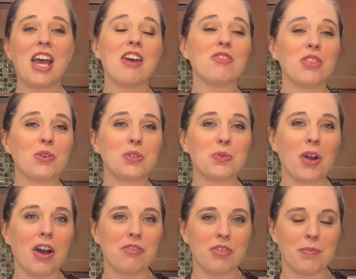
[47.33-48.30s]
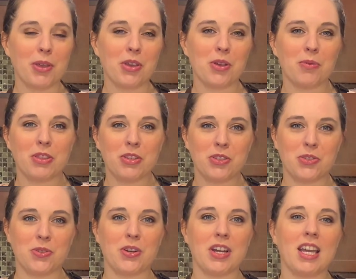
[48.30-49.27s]
For those who are unfamiliar with the
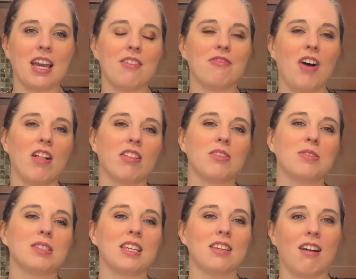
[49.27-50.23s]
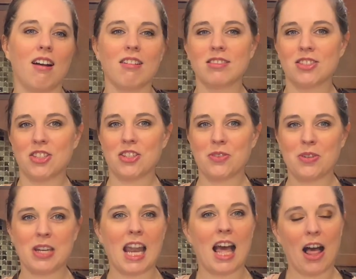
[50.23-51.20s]
story, it follows young
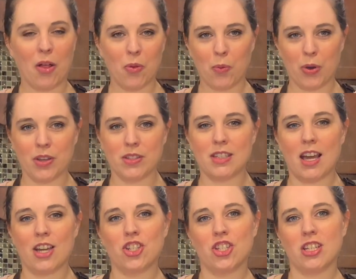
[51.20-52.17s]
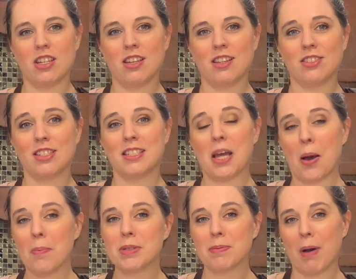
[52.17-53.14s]
student Elle Woods as she is
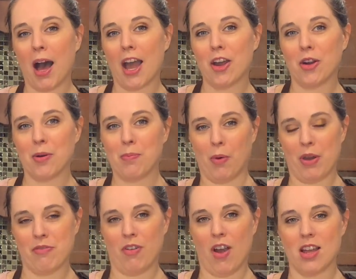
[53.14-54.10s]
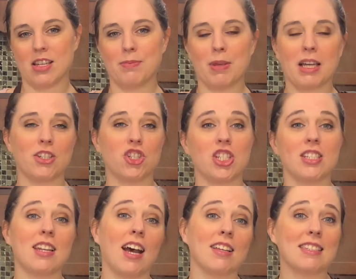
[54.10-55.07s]
dumped by her boyfriend because she's
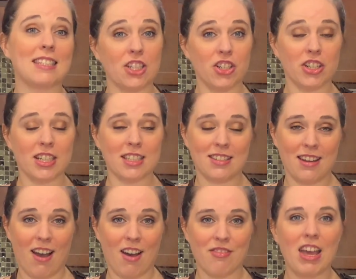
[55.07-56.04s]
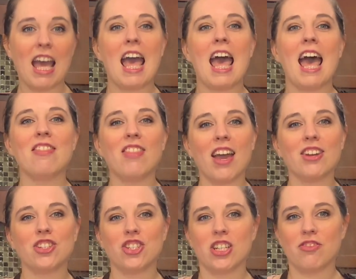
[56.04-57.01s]
not serious enough. And then
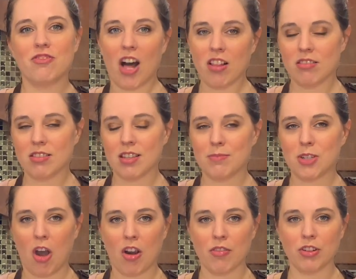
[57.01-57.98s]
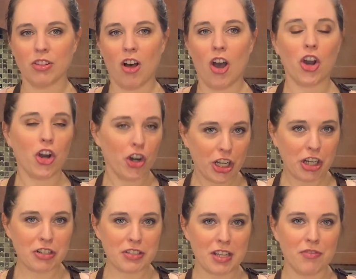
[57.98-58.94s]
she follows him to Harvard Law, earning
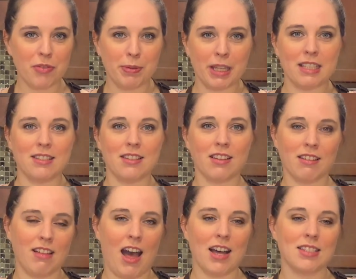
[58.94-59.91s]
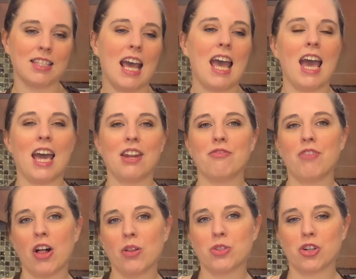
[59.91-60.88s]
herself a place in the class. And it
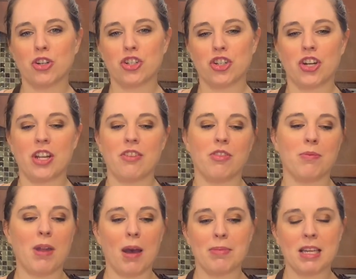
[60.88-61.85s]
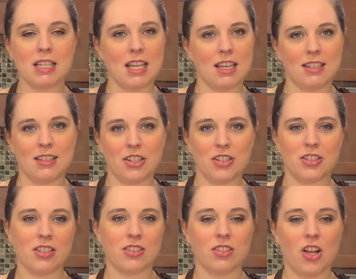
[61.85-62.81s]
follows her journey from not being taken seriously
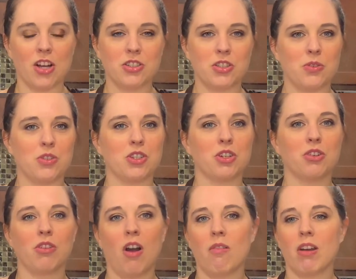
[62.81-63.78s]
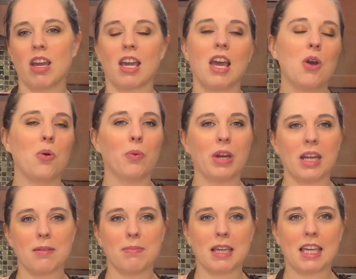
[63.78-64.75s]
as a law student to growing, winning a
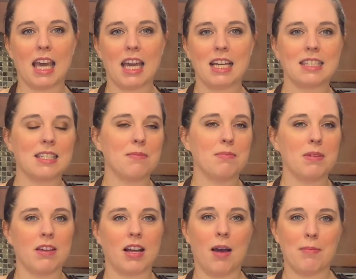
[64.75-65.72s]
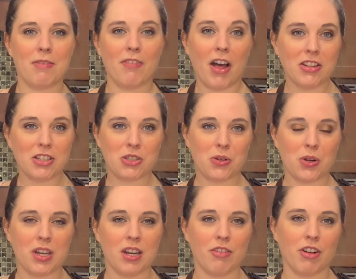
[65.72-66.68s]
big case, and becoming
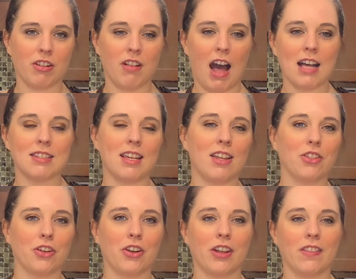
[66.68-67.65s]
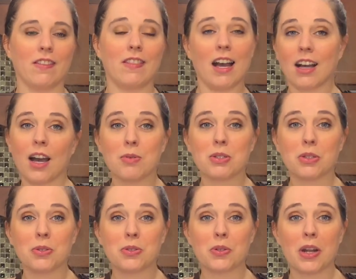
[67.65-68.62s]
valedictorian of her class and learning that that guy was a
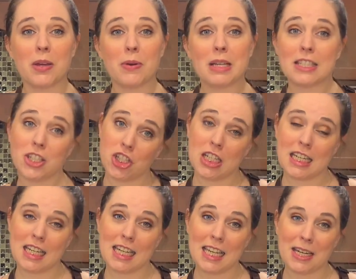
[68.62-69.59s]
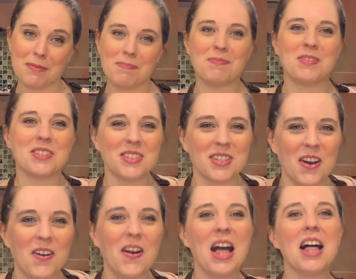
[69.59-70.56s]
loser anyways and she didn't need him.
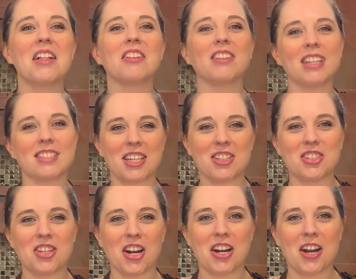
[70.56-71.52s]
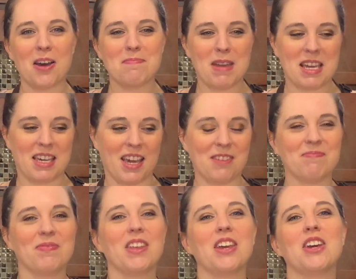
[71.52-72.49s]
So let's get started on baking.
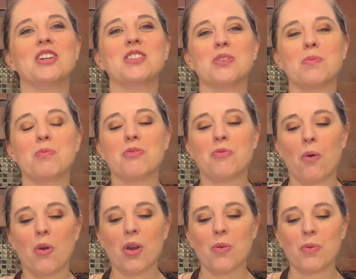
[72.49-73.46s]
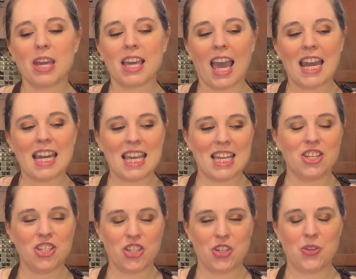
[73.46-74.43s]
So before we get
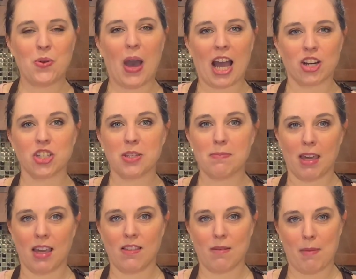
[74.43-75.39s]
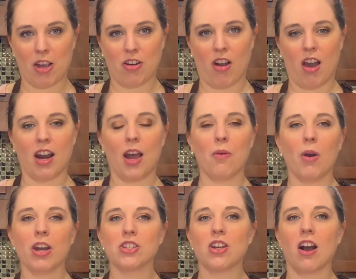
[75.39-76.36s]
into actually making the macaron, I
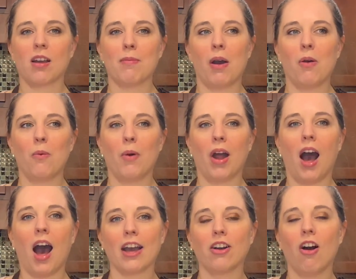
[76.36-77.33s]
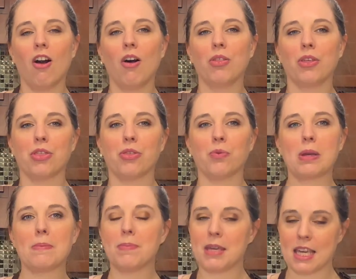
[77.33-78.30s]
want to talk about what I call the 3
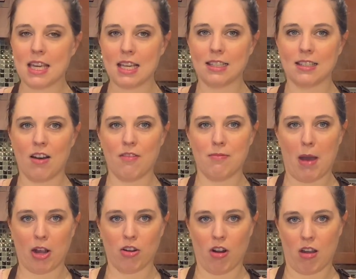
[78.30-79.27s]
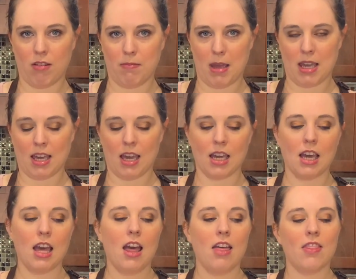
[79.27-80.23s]
P's of macaron baking.
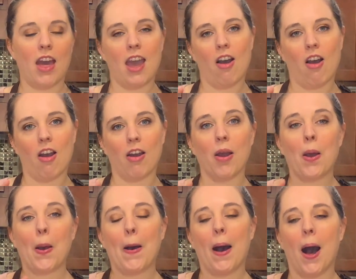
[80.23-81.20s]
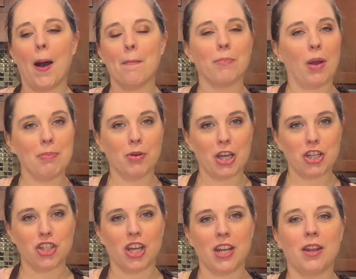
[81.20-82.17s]
They are
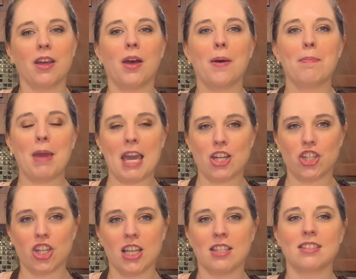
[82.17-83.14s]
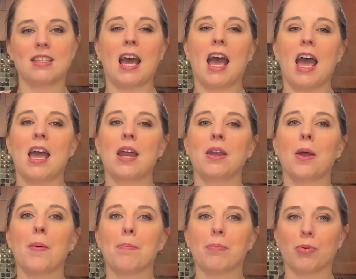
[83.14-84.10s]
preparation, patience, and
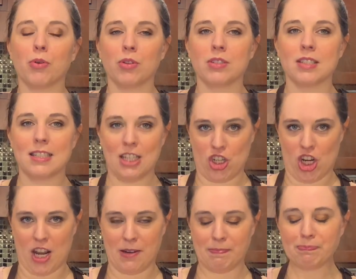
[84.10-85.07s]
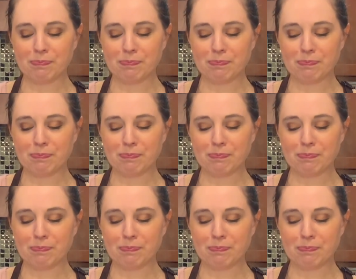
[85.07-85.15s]
precision.